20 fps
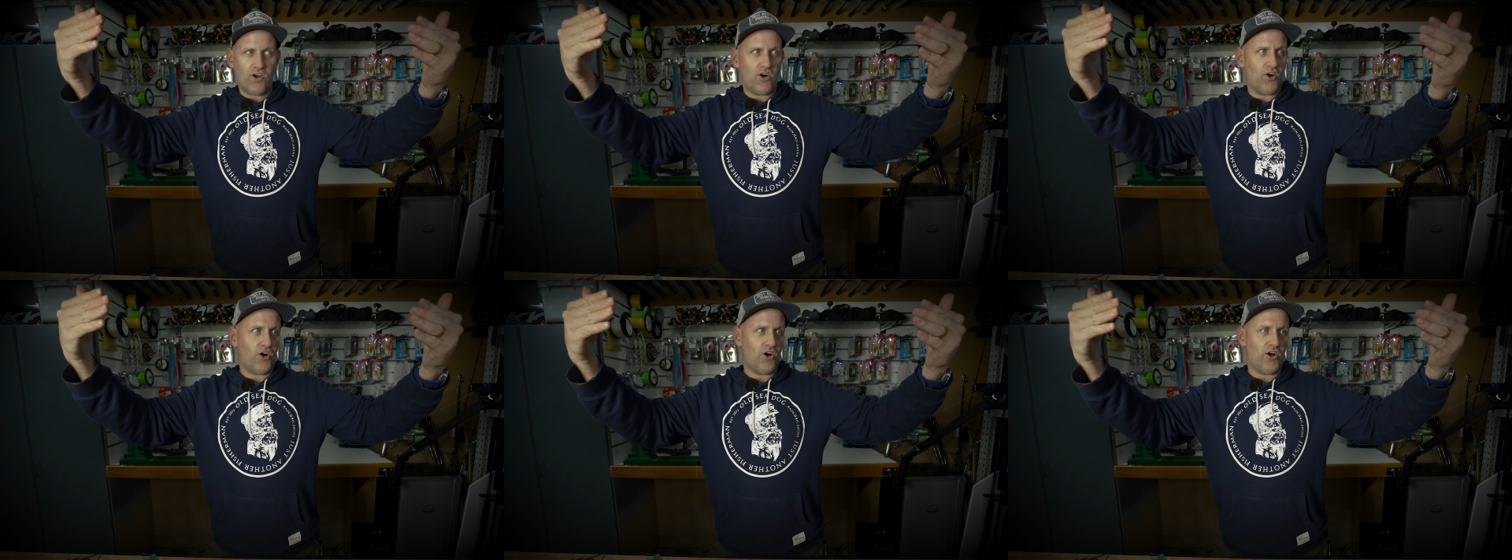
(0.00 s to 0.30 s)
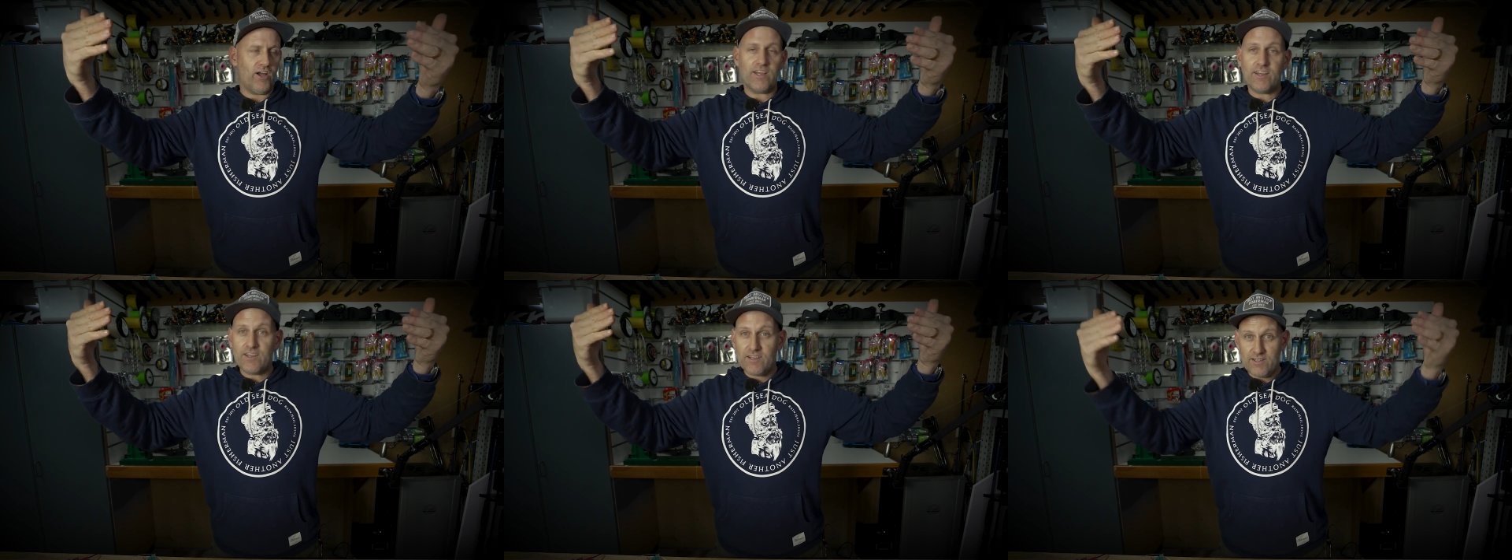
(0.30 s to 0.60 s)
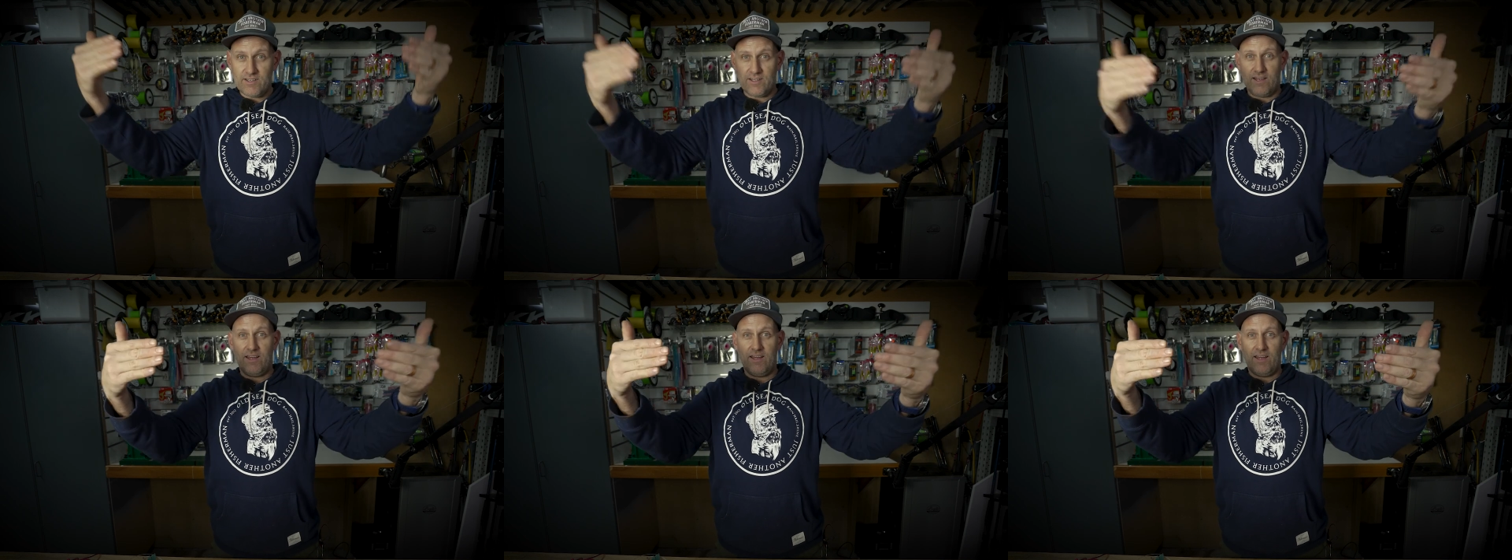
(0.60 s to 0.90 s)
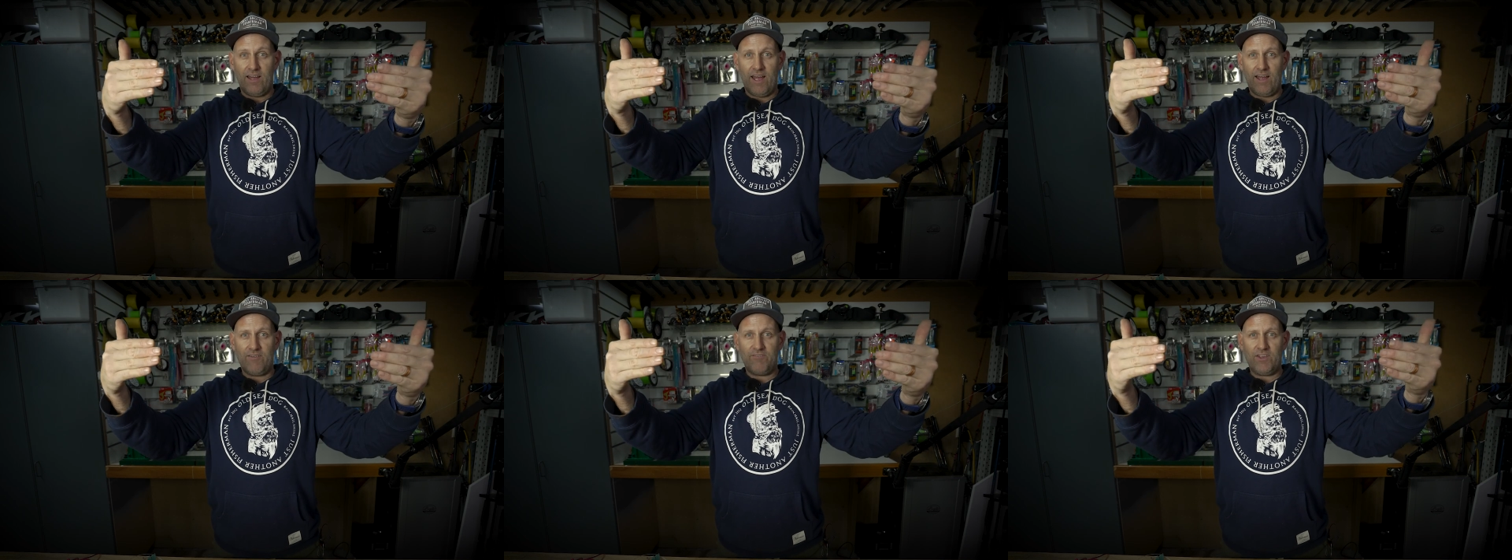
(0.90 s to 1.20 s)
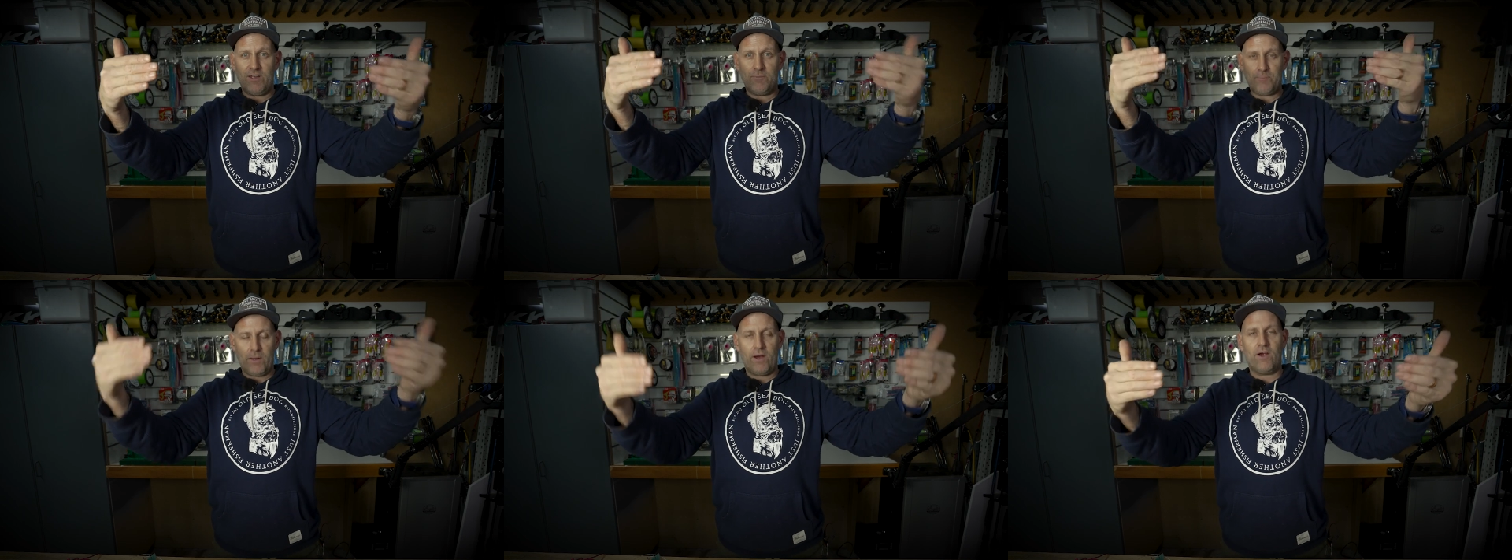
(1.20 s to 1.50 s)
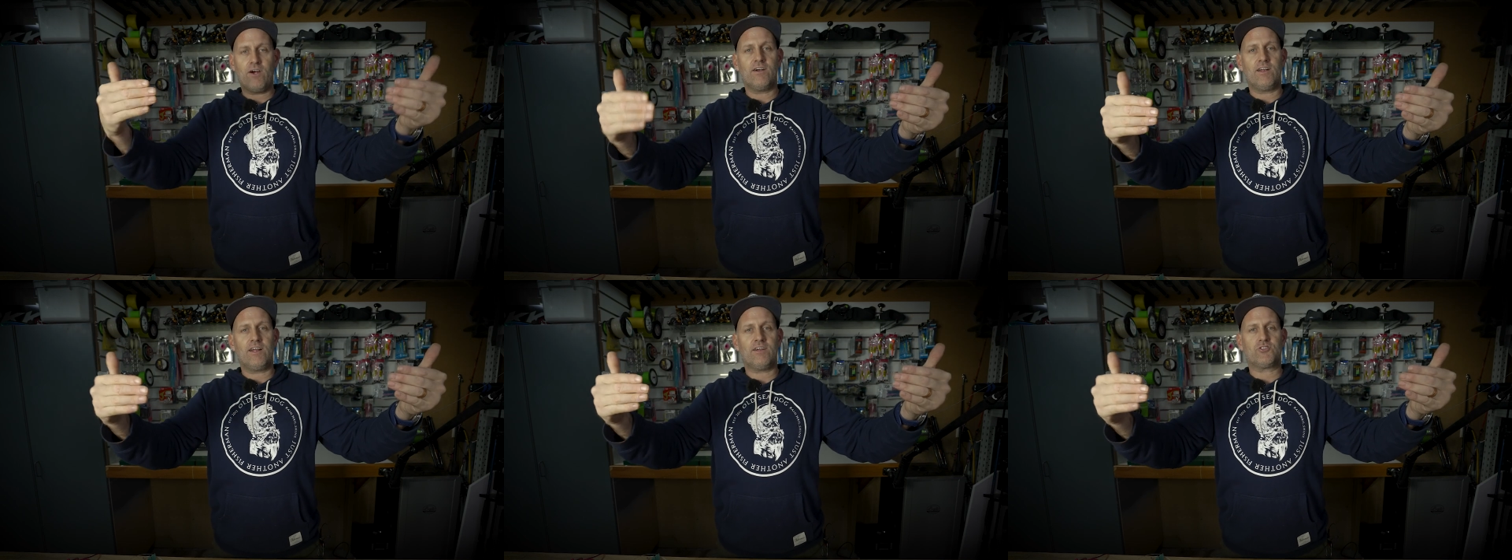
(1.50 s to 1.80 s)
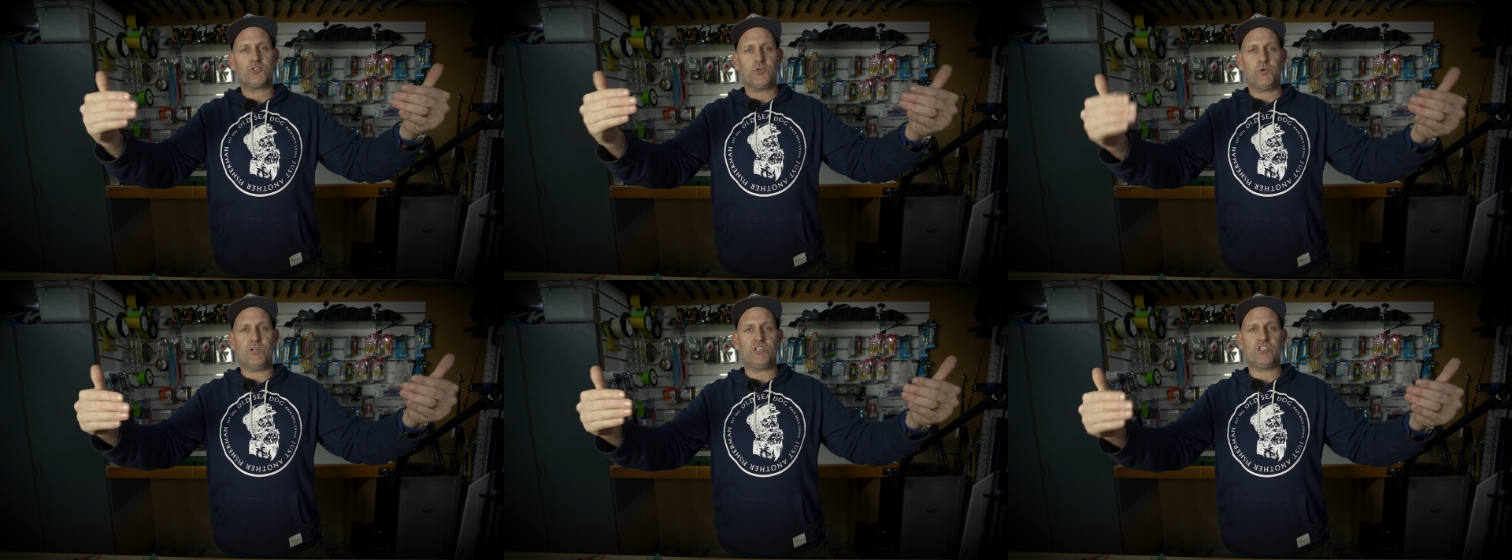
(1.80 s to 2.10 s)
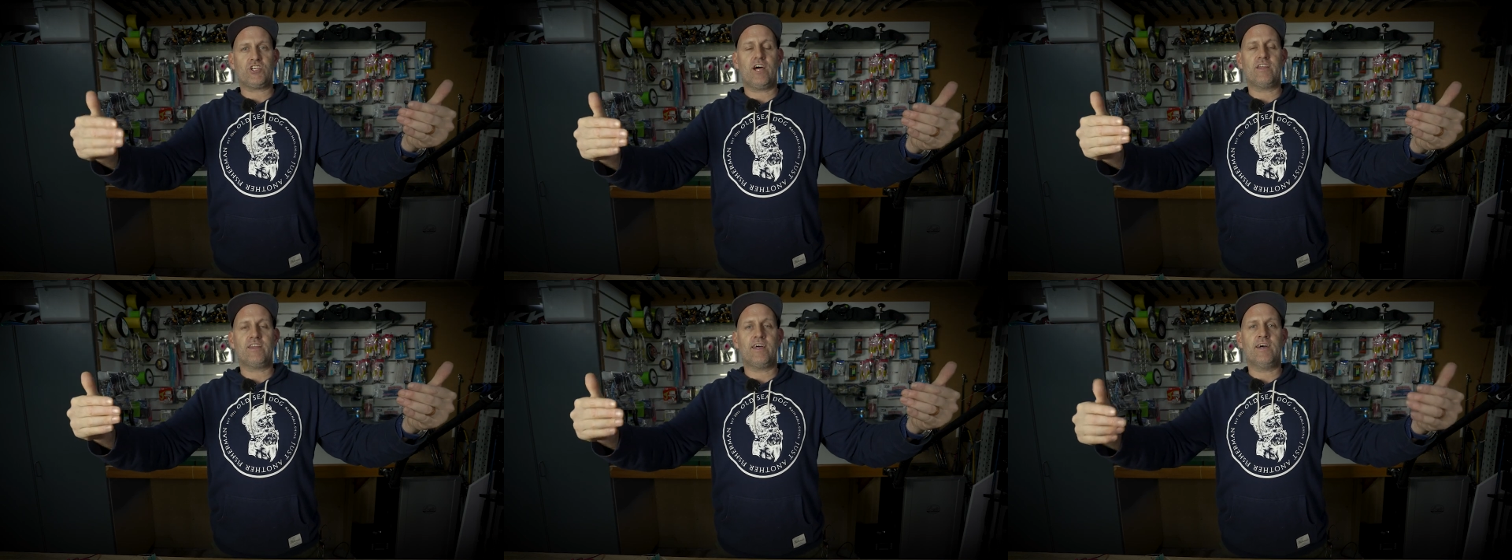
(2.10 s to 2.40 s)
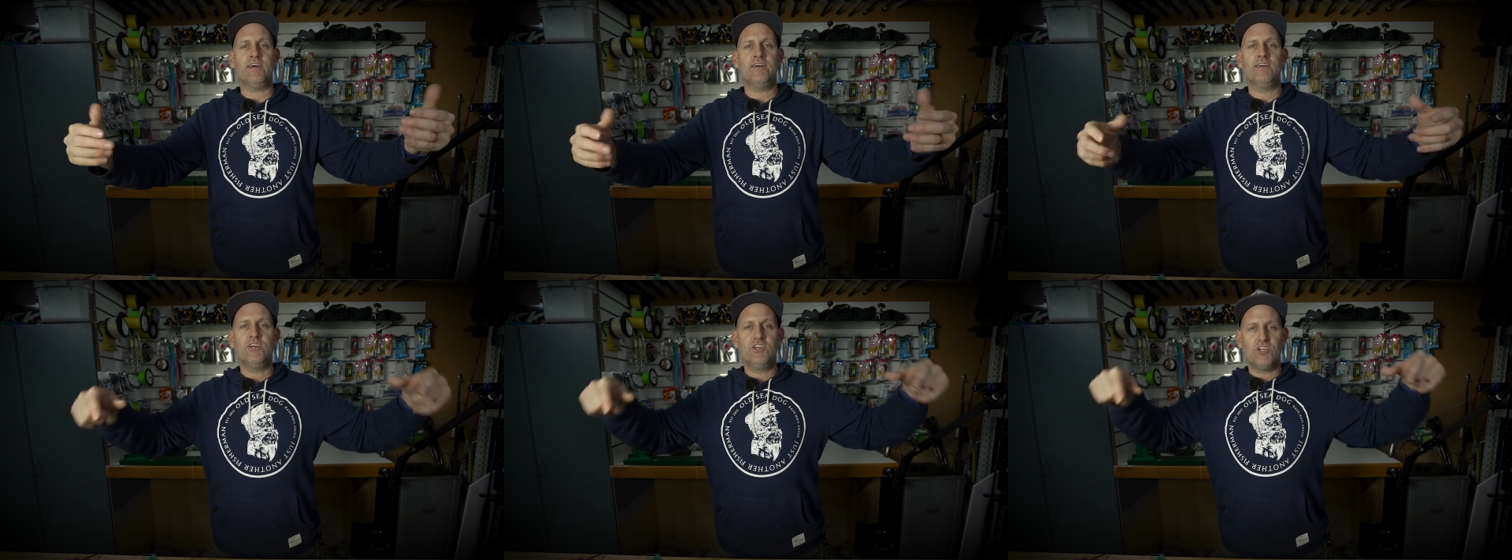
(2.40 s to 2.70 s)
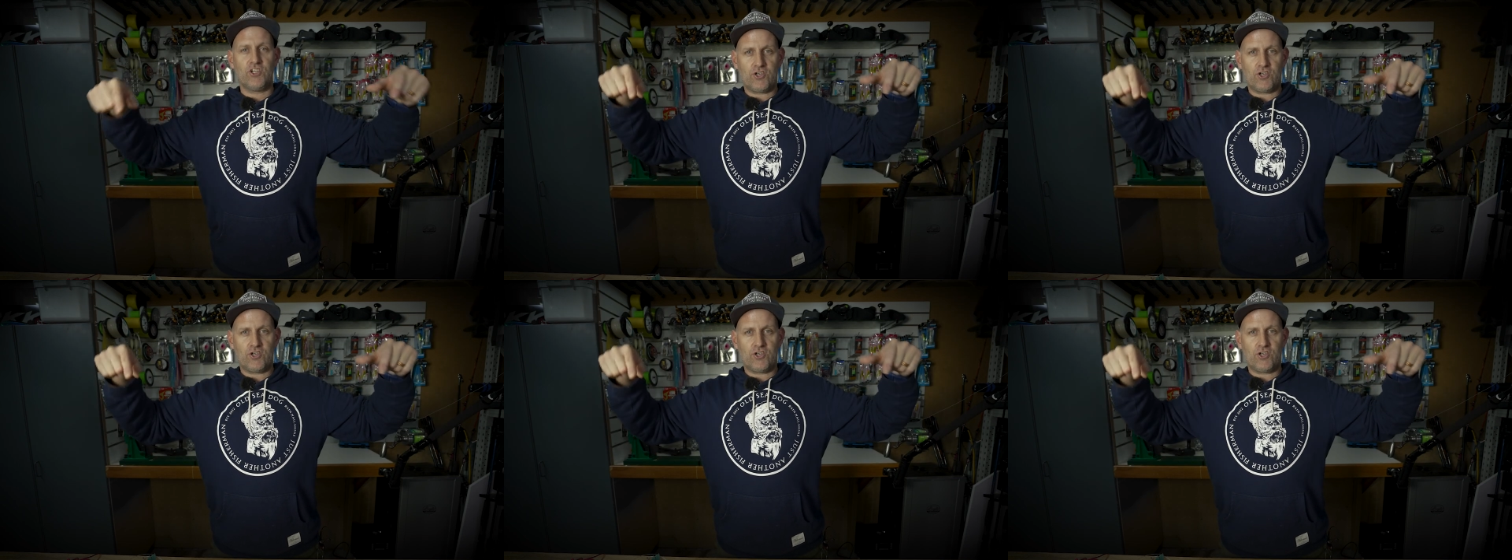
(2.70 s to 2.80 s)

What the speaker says: I have them parallel to each other,